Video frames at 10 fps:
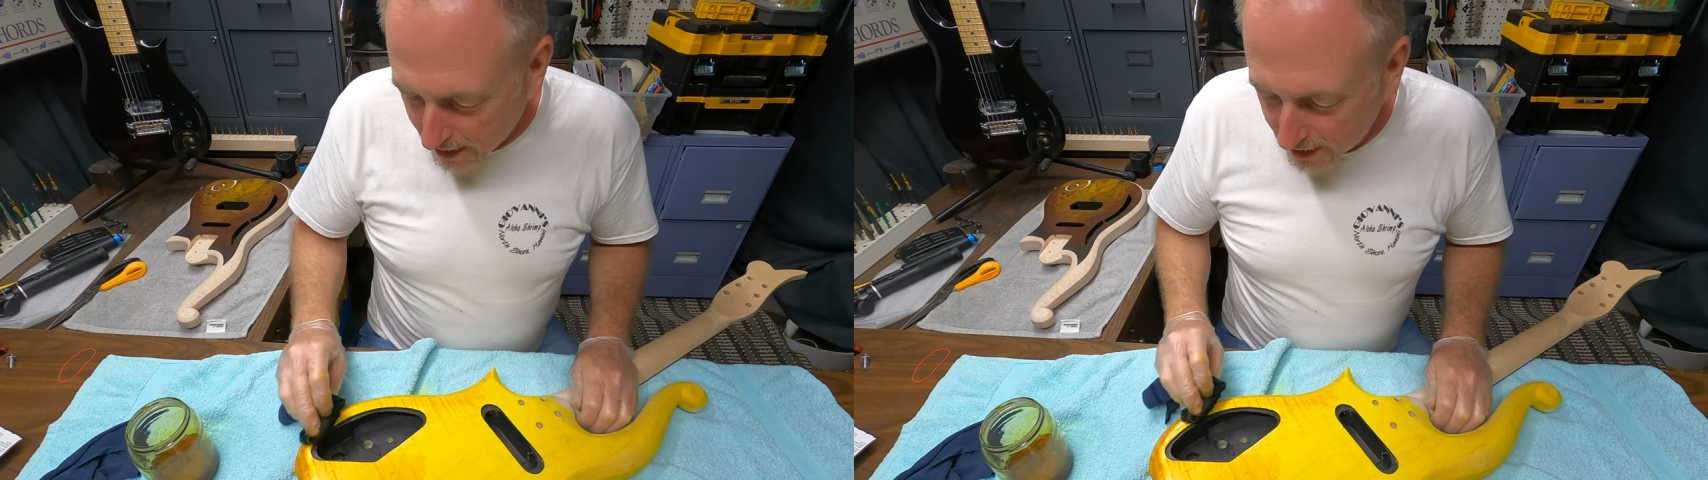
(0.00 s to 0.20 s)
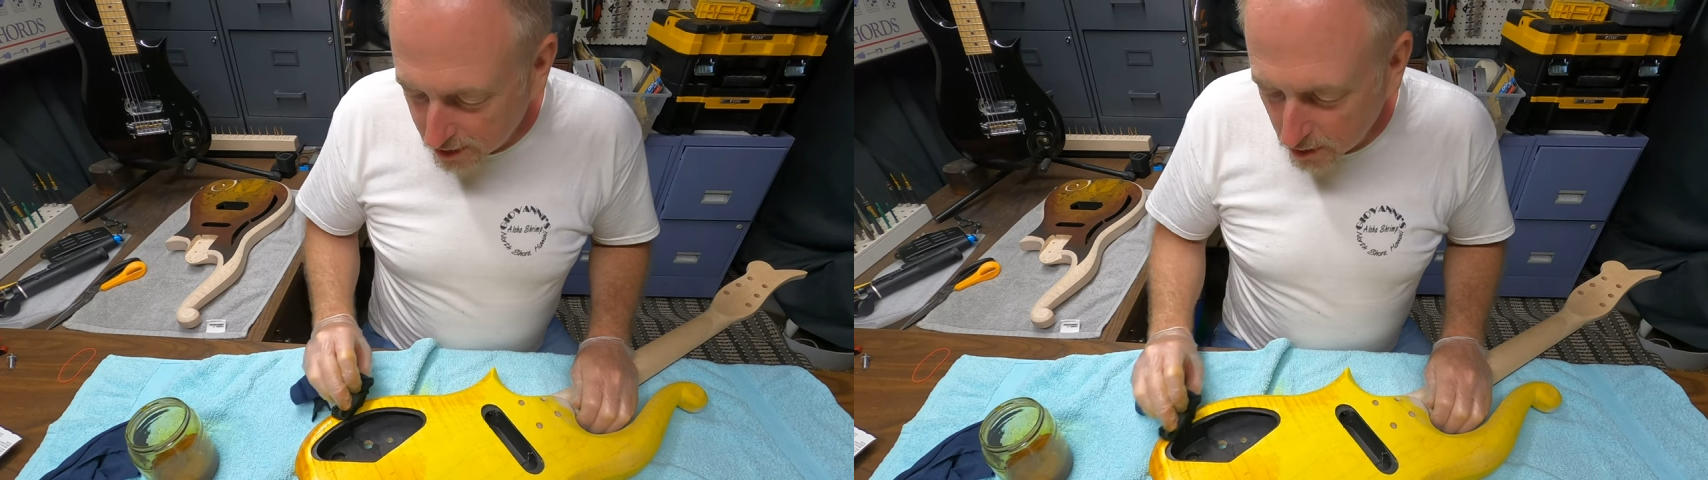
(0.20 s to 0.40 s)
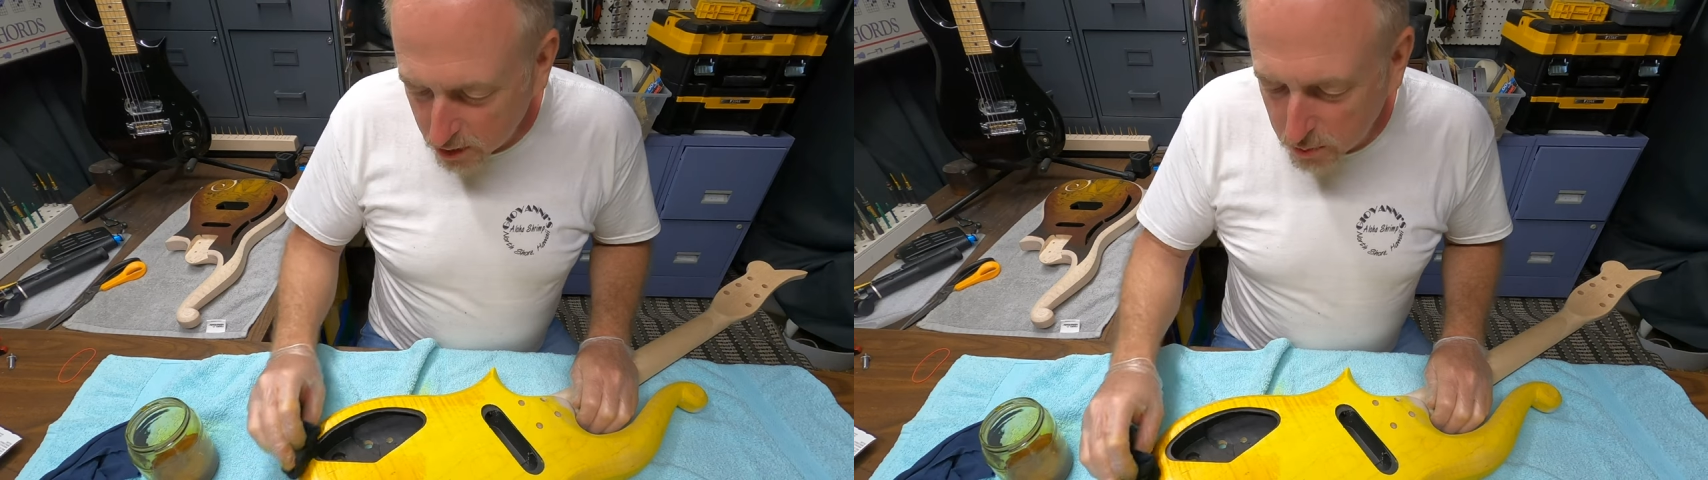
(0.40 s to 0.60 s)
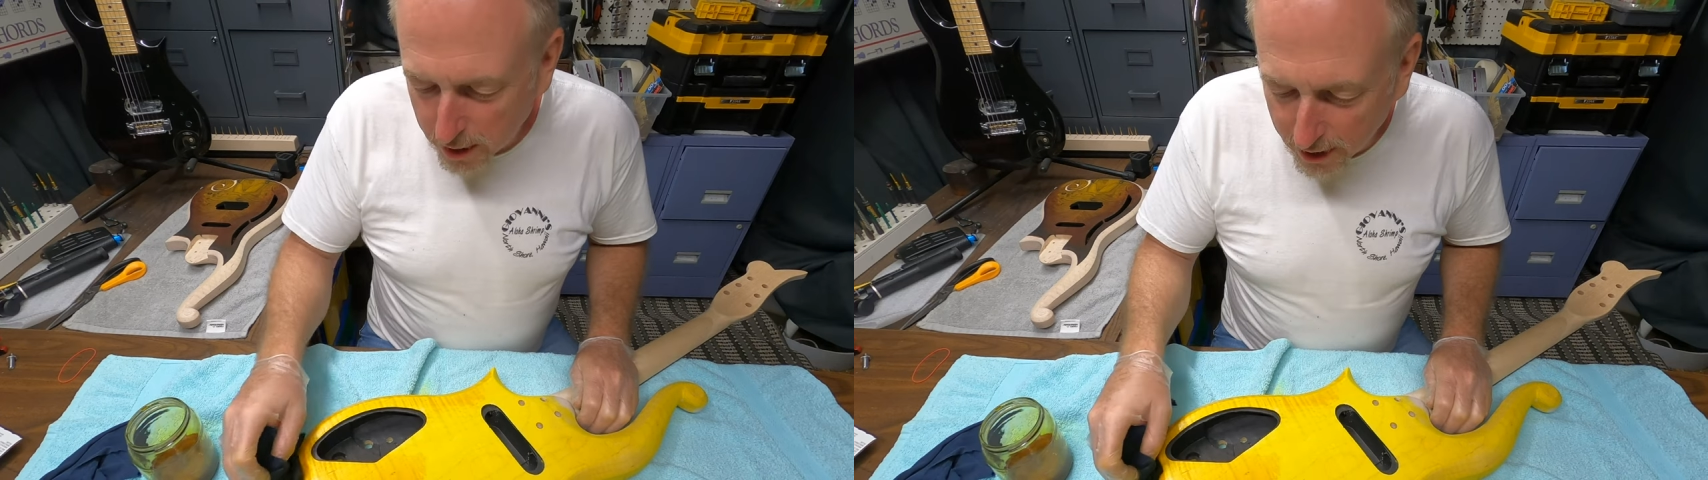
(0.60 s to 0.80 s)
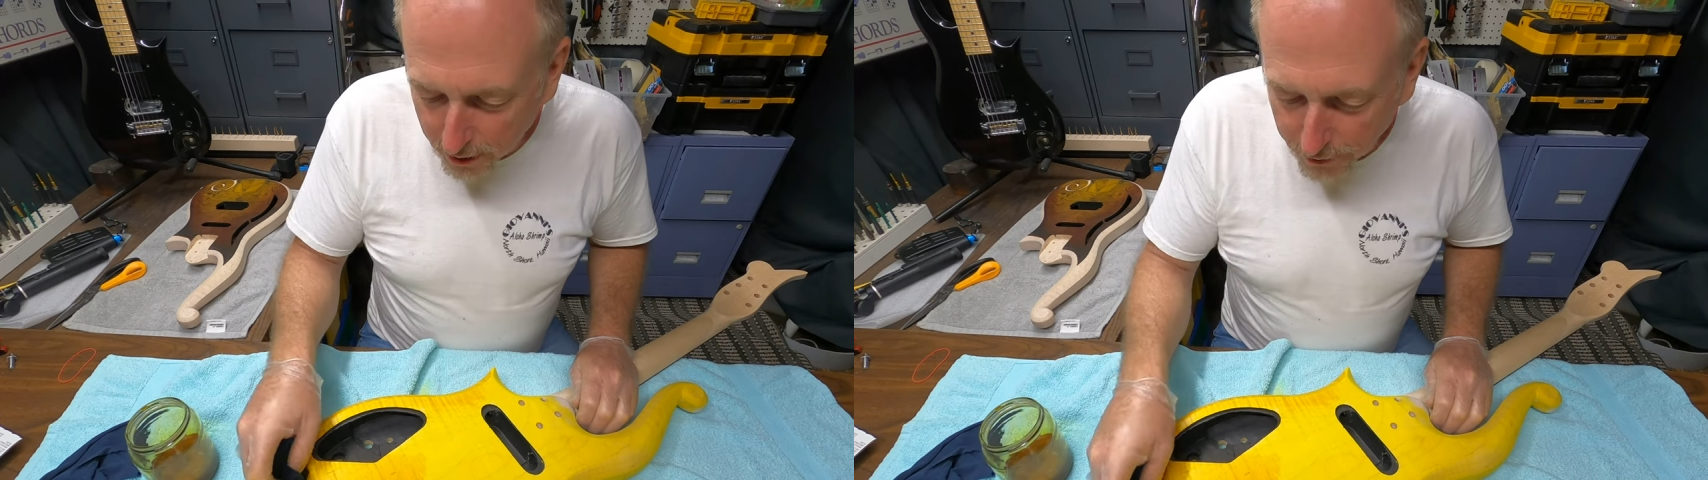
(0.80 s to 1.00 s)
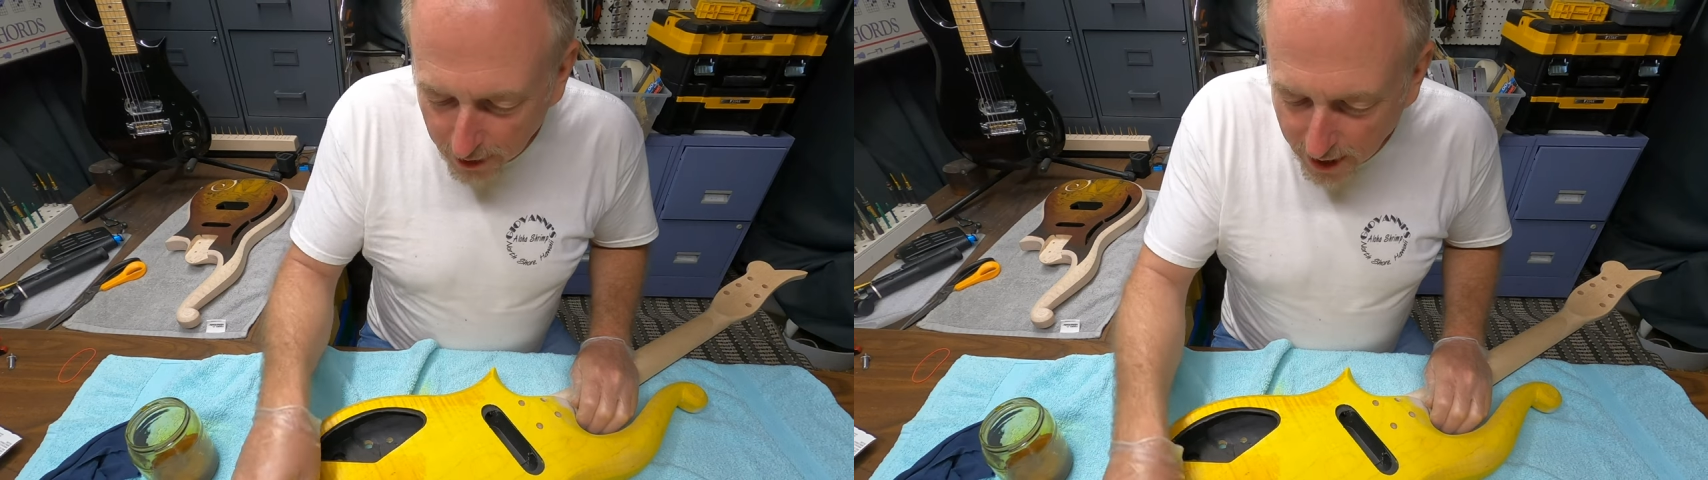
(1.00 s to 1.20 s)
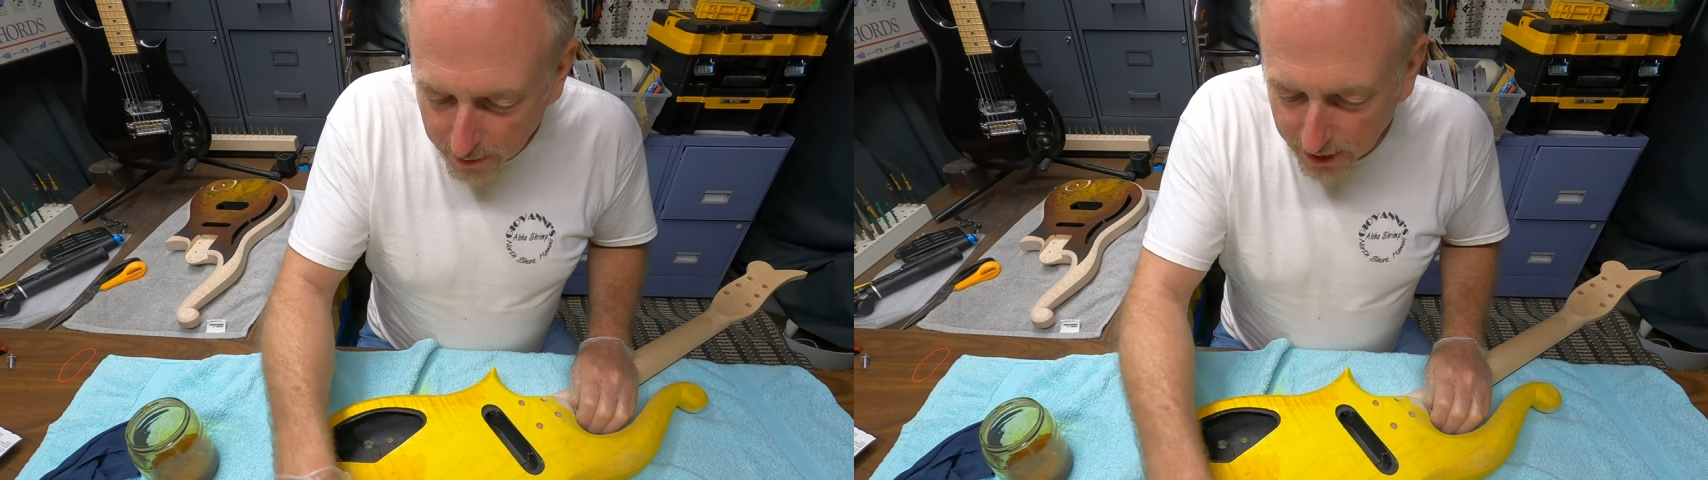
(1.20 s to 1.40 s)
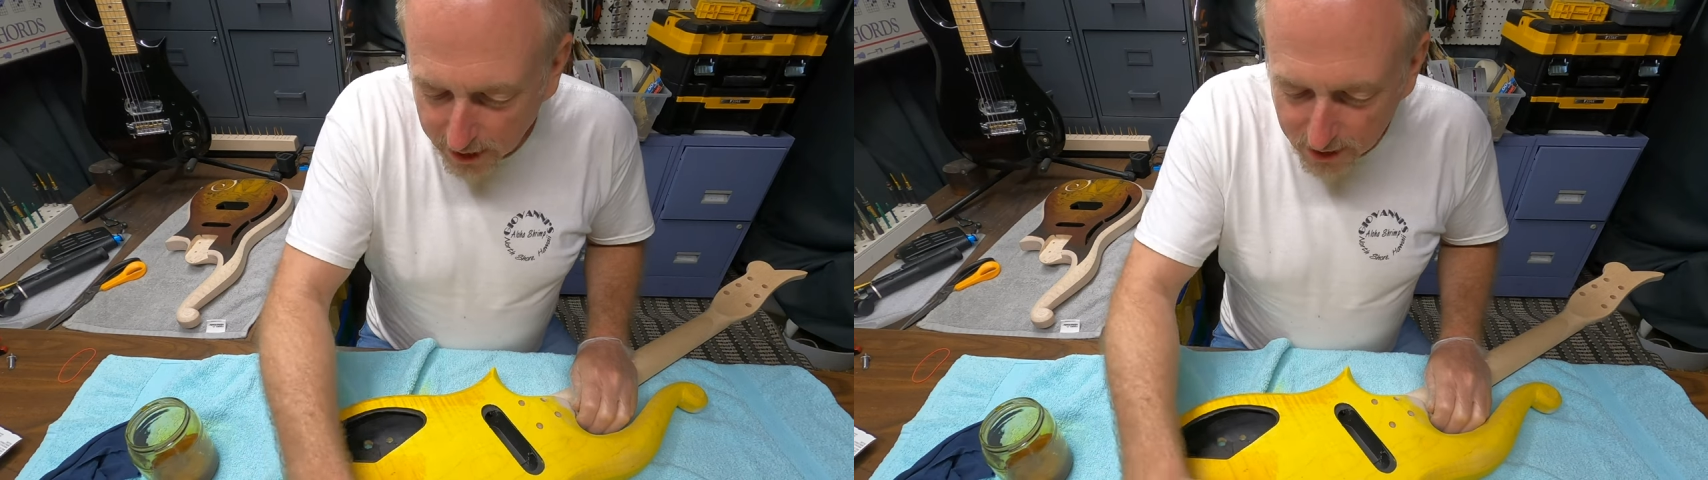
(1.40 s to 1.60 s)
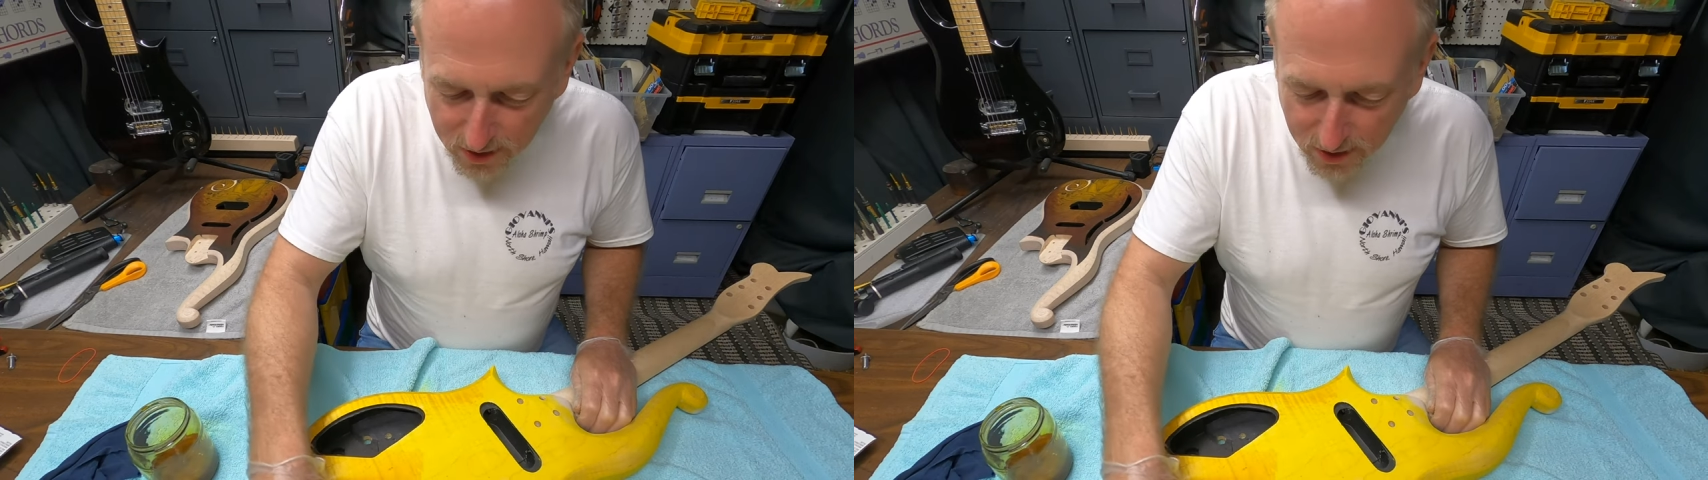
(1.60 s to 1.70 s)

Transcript: and it's always better if you're nominating